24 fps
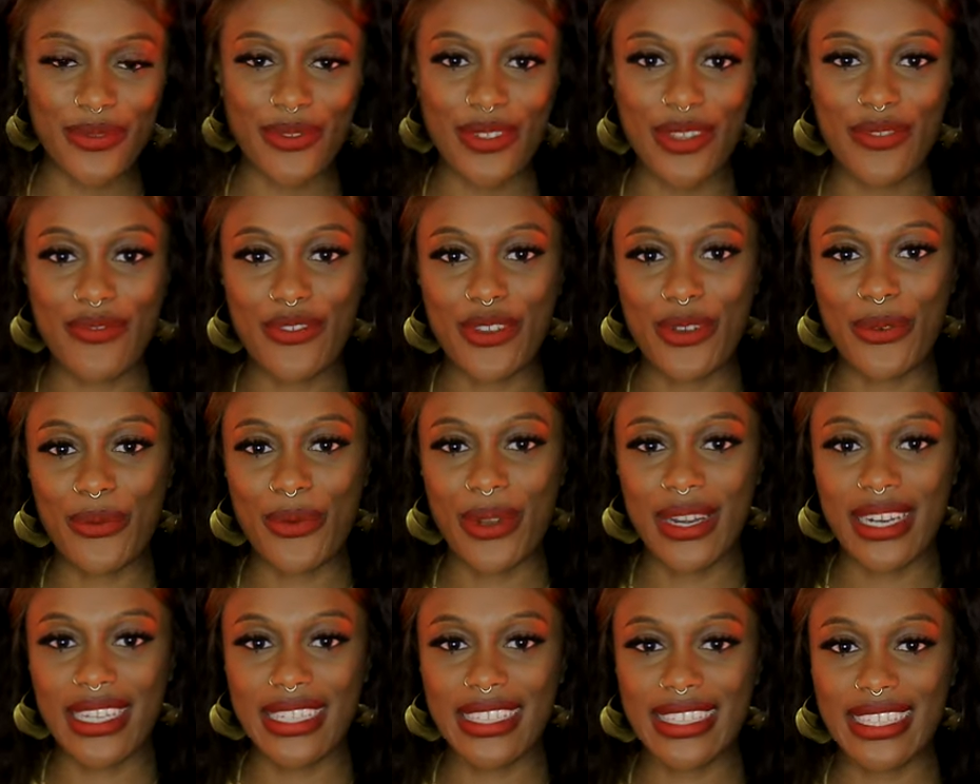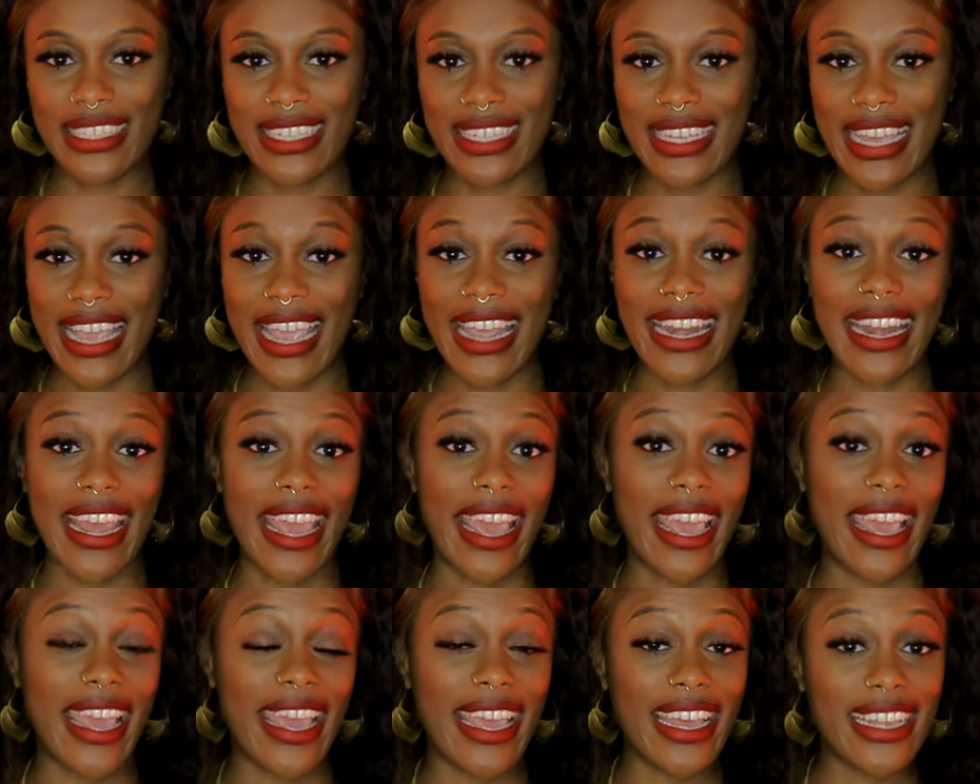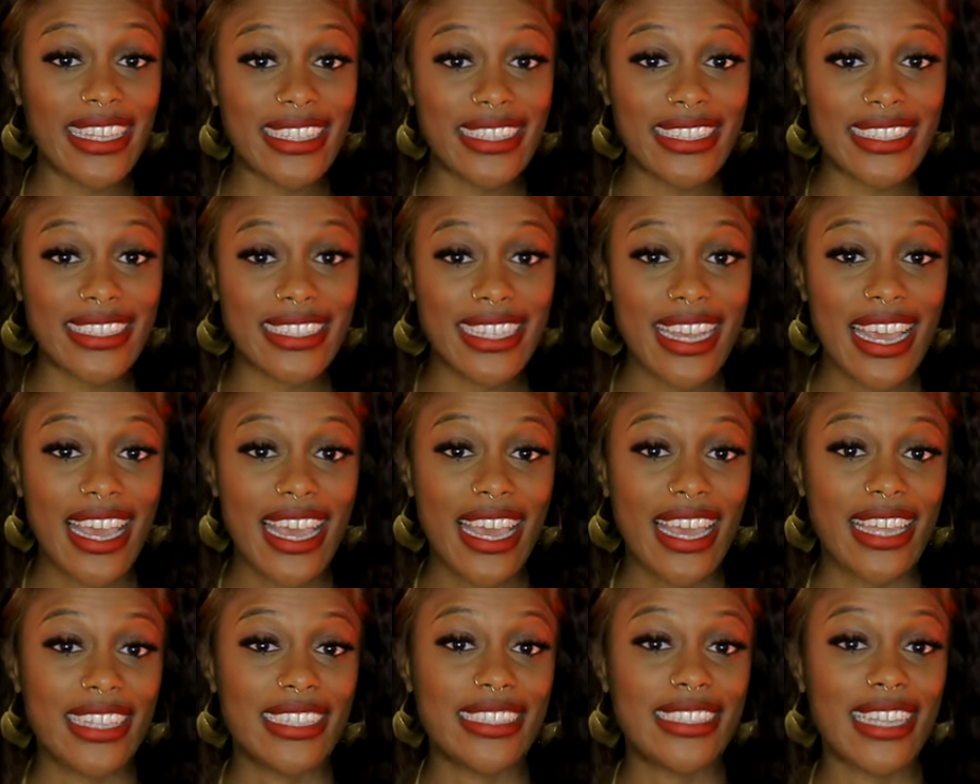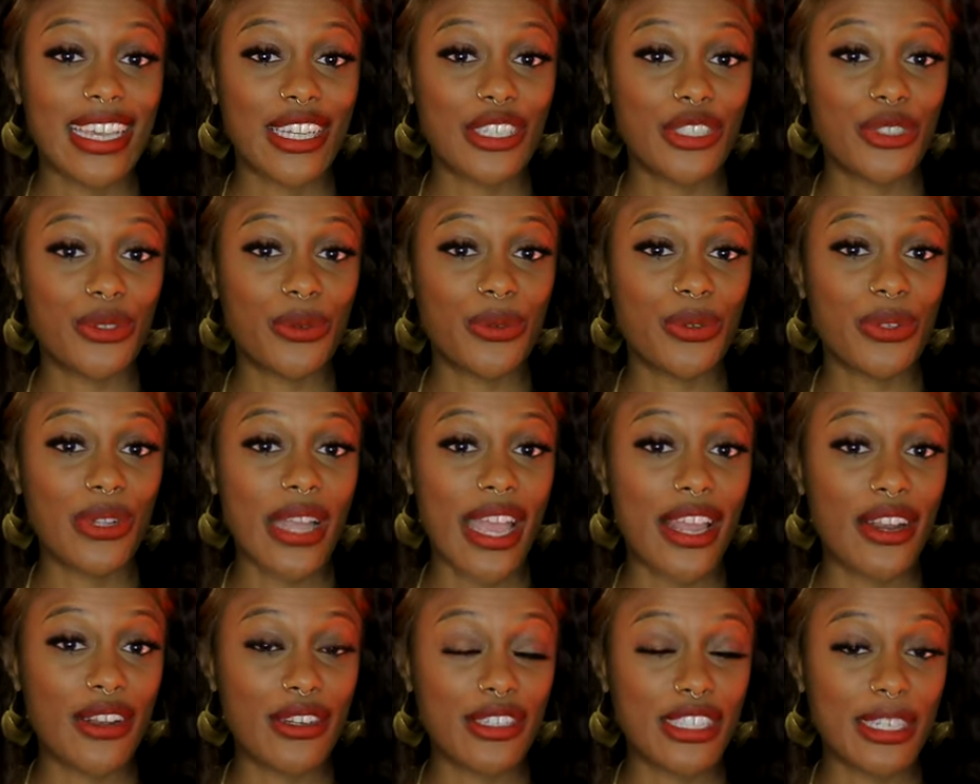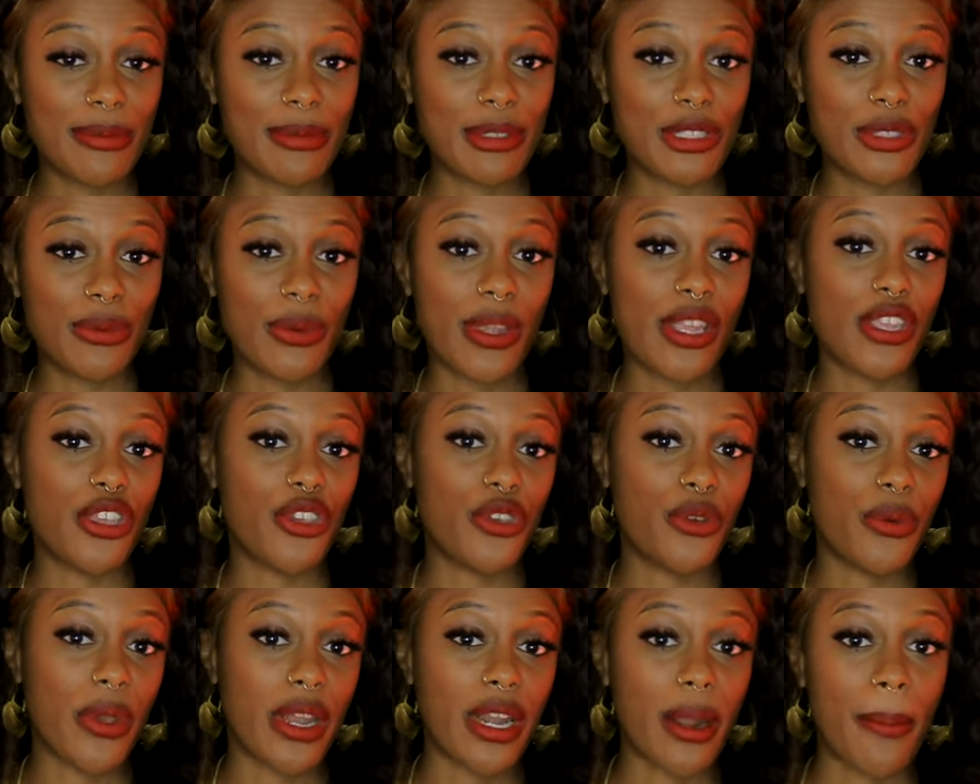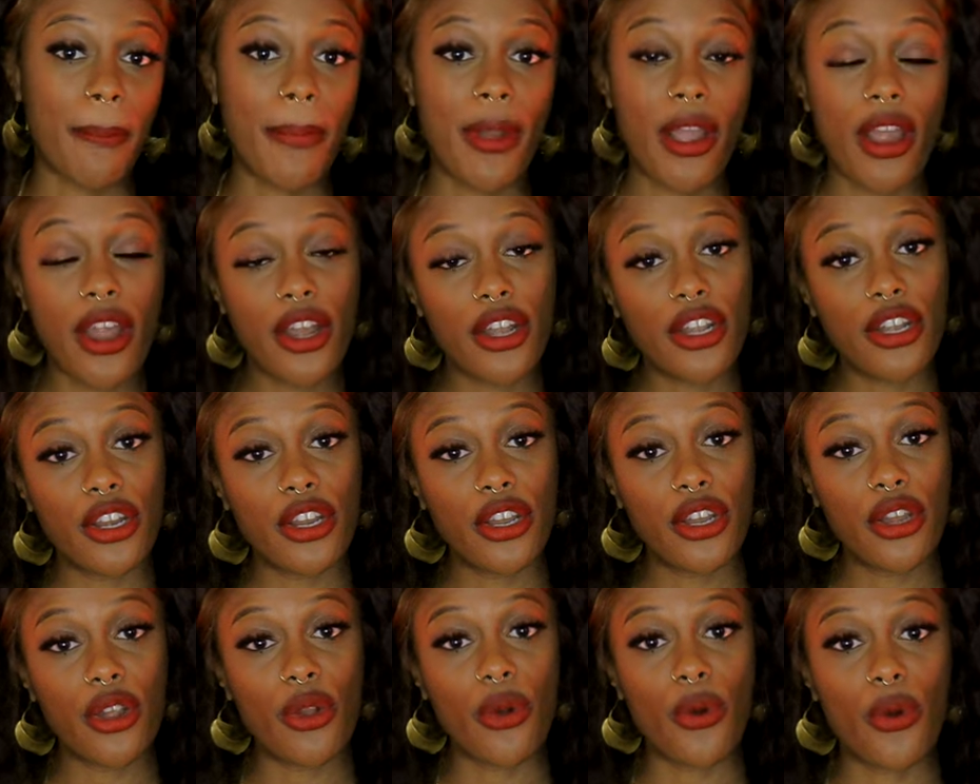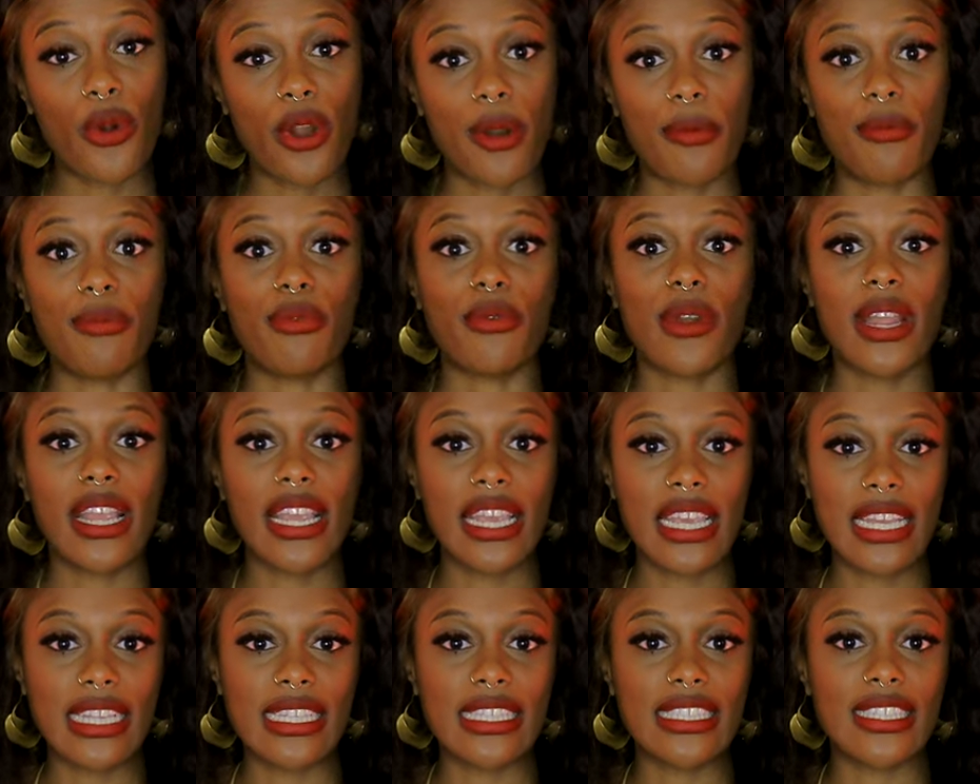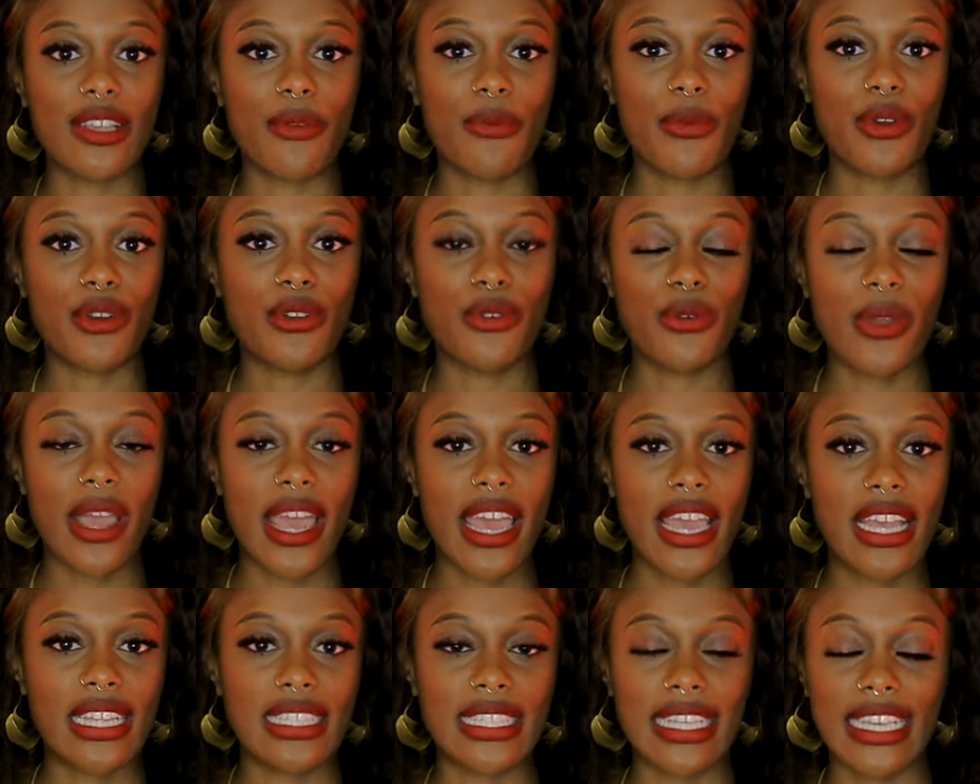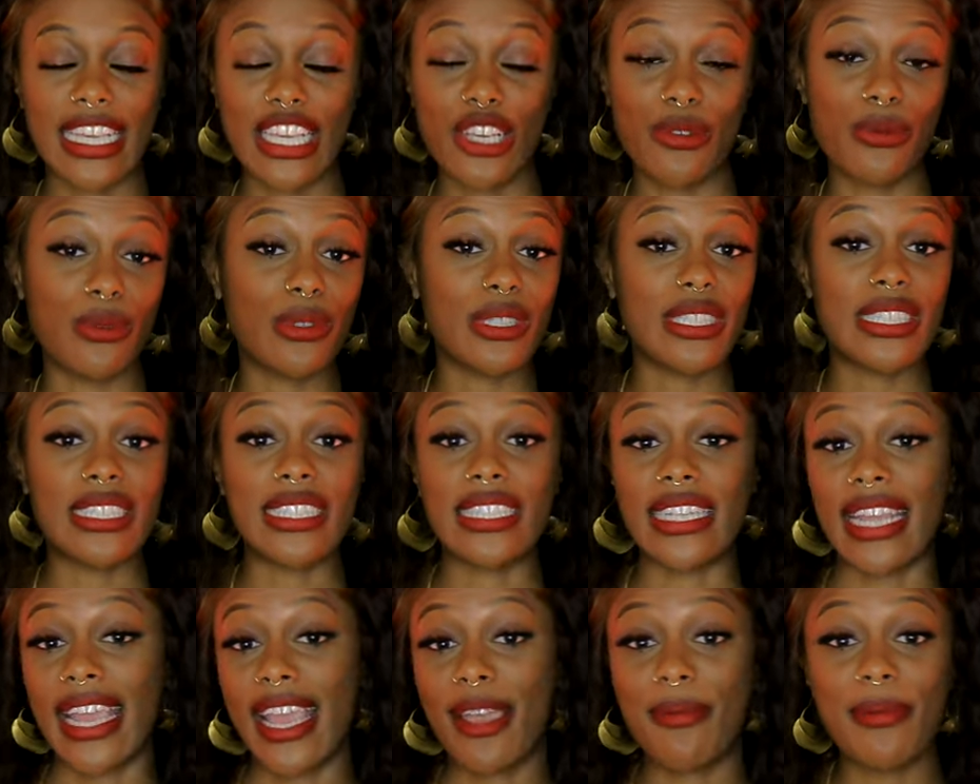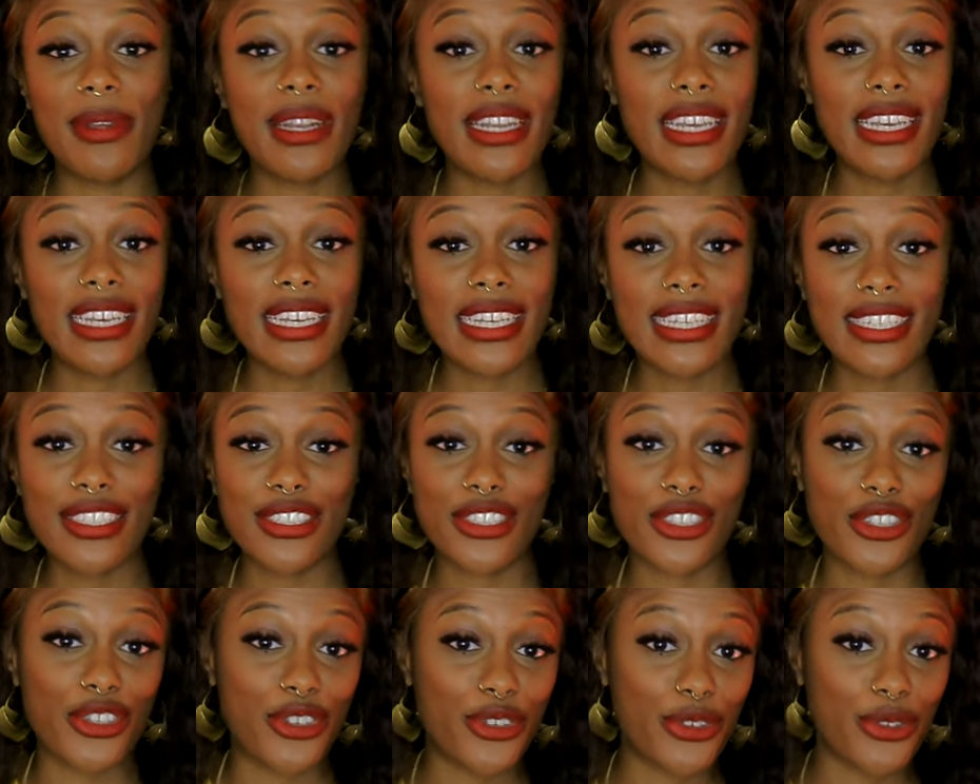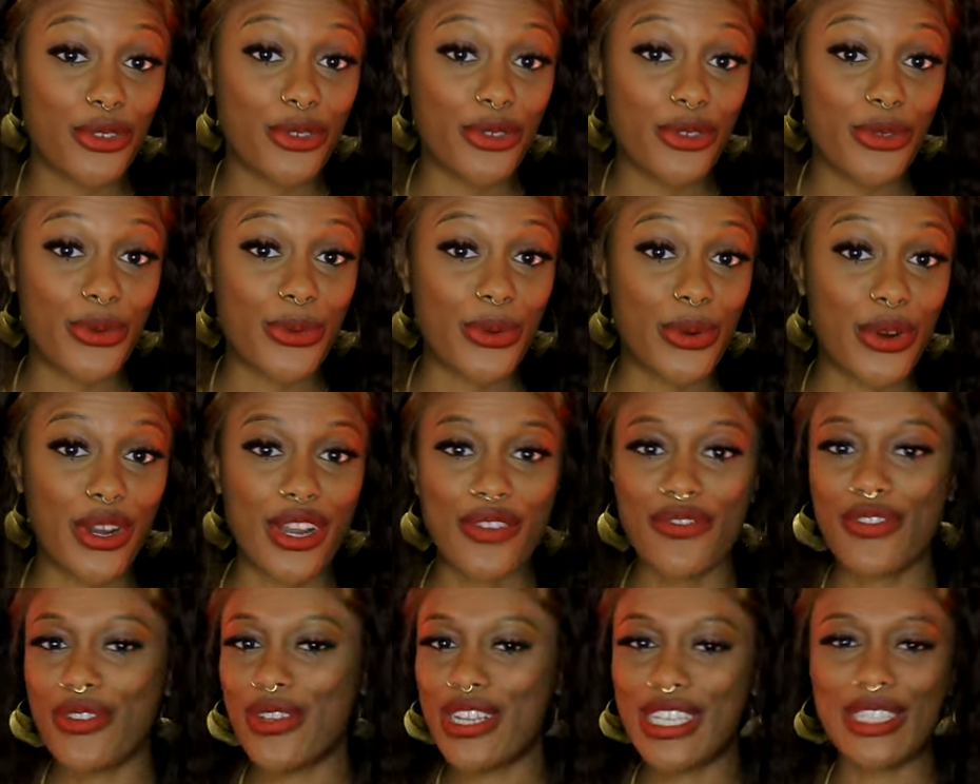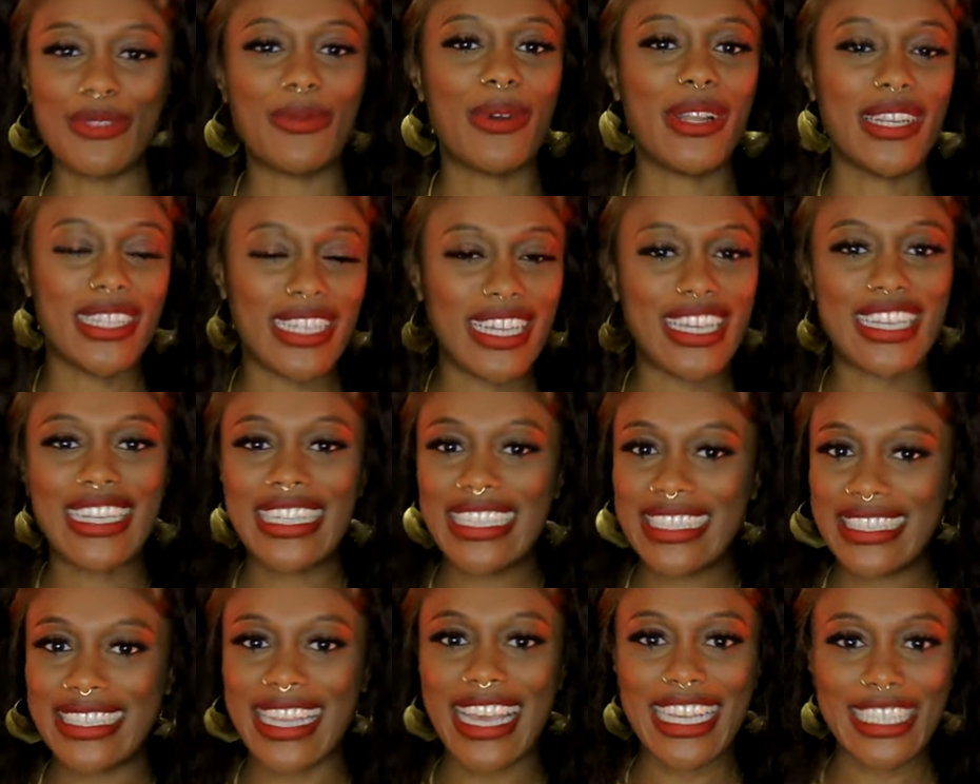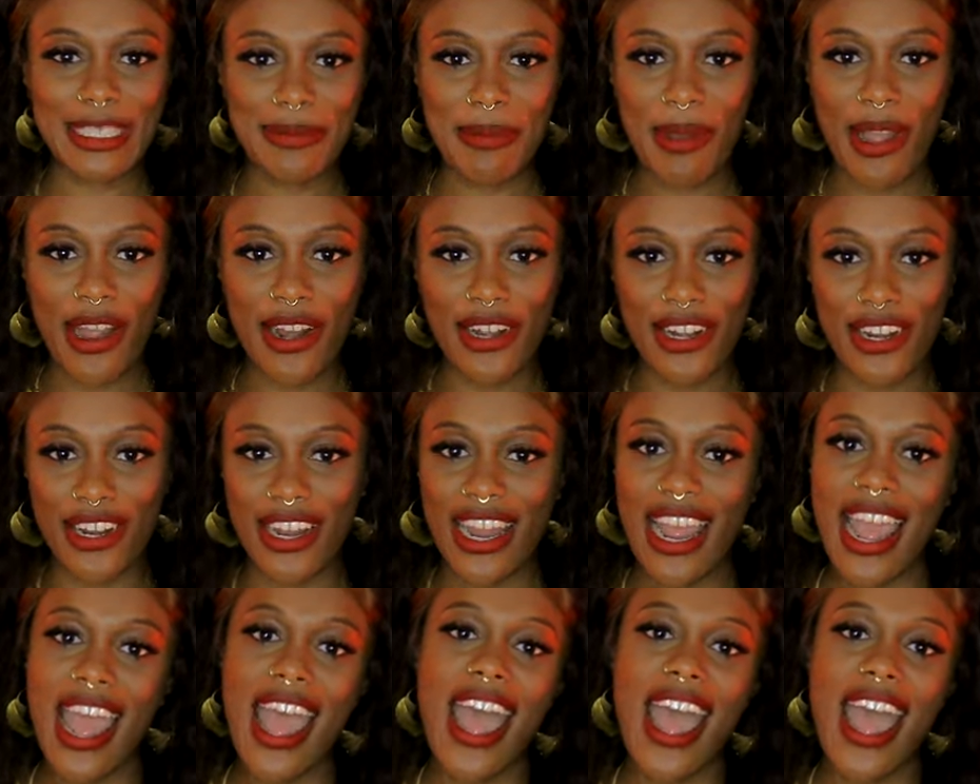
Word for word: if you wanted to enhance sexual energy between you and a partner or bring in someone who has equal stamina as you or if you just want a good sex partner